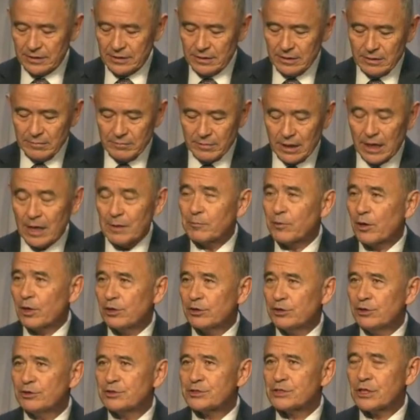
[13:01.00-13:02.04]
but I'm going to
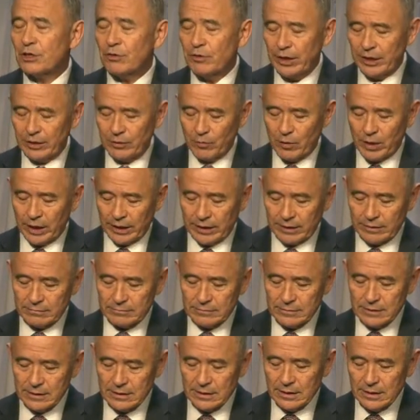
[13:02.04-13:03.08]
do so anyway.
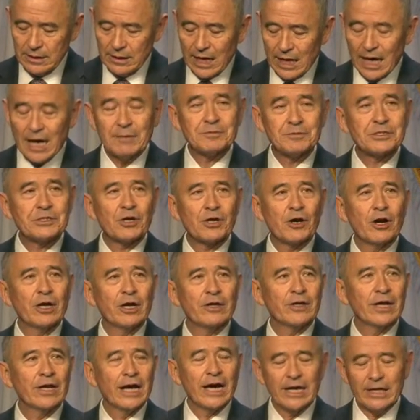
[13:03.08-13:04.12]
I'm sorry
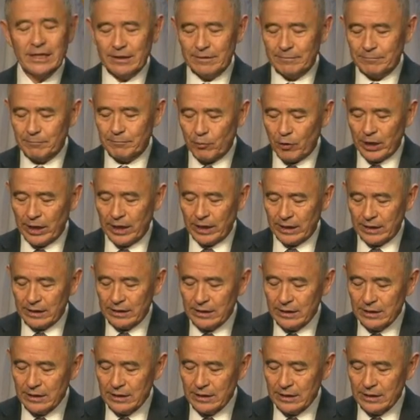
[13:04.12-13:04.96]
that I didn't bring